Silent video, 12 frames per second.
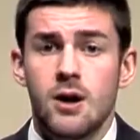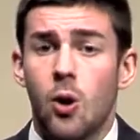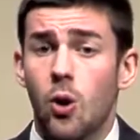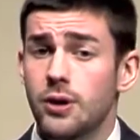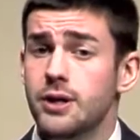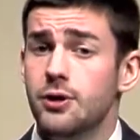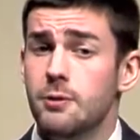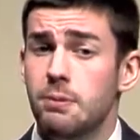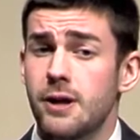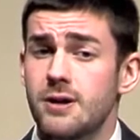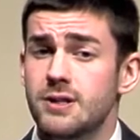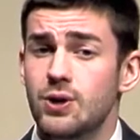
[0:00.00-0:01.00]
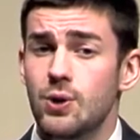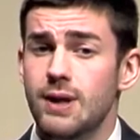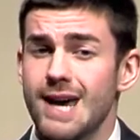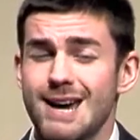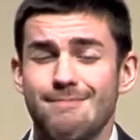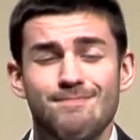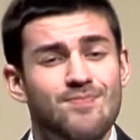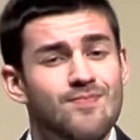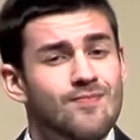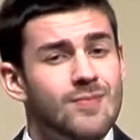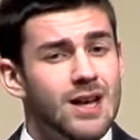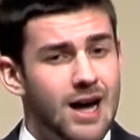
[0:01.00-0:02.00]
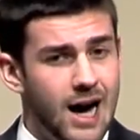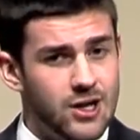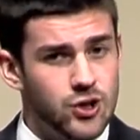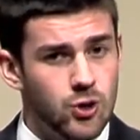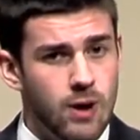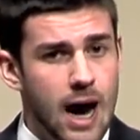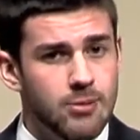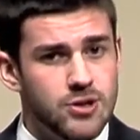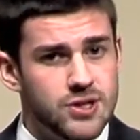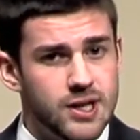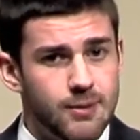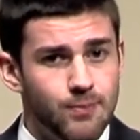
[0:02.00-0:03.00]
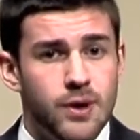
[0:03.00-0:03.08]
Only other player to do that? Oscar Robertson.